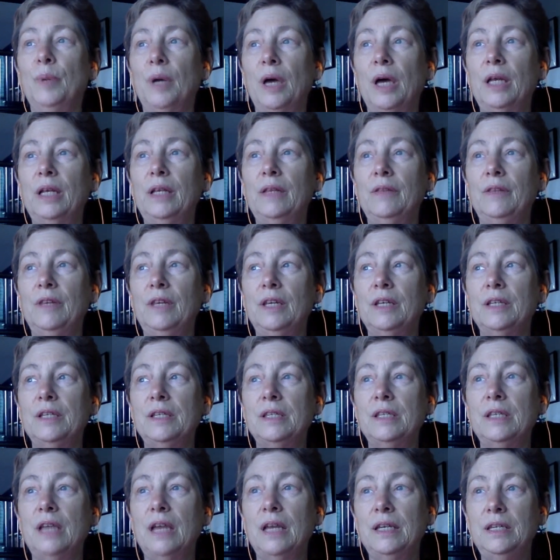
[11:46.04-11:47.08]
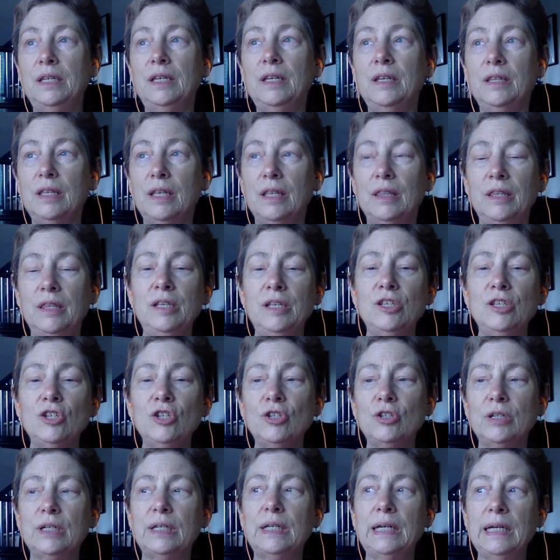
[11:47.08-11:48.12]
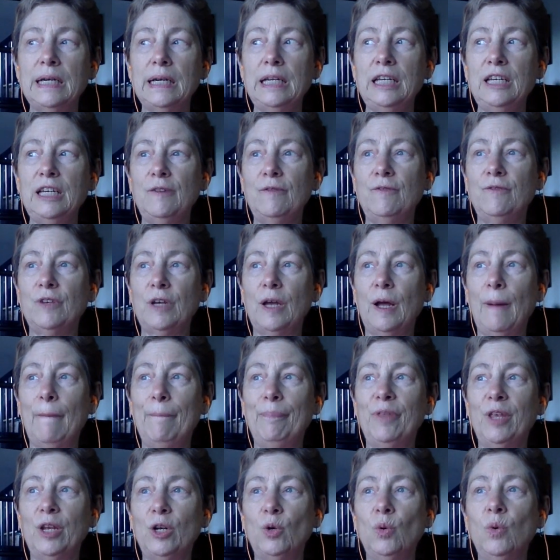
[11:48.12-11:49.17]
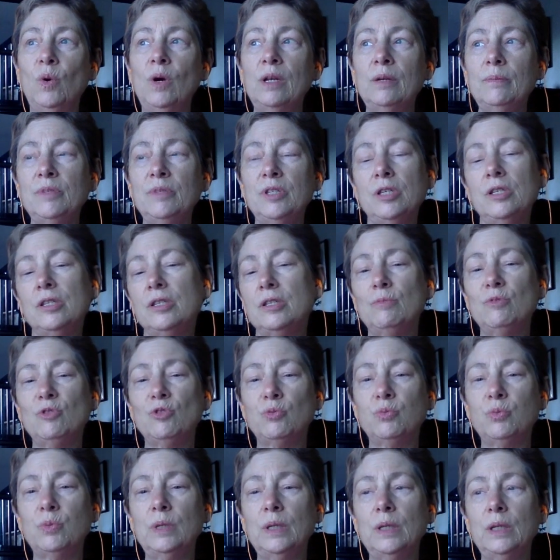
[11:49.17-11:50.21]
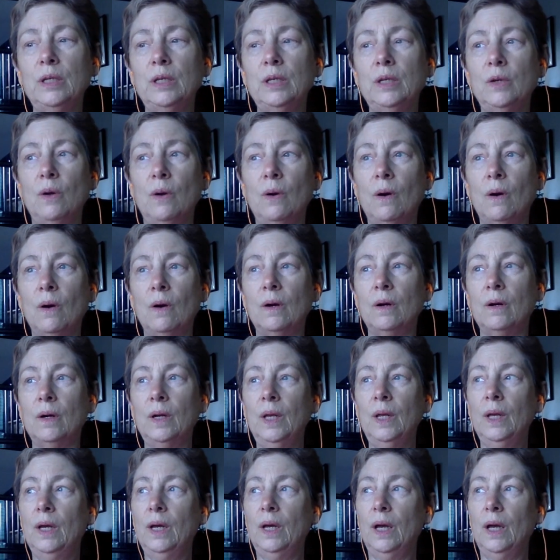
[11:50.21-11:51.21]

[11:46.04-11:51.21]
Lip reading: But it's the idea that these are kind of, that quantum systems really are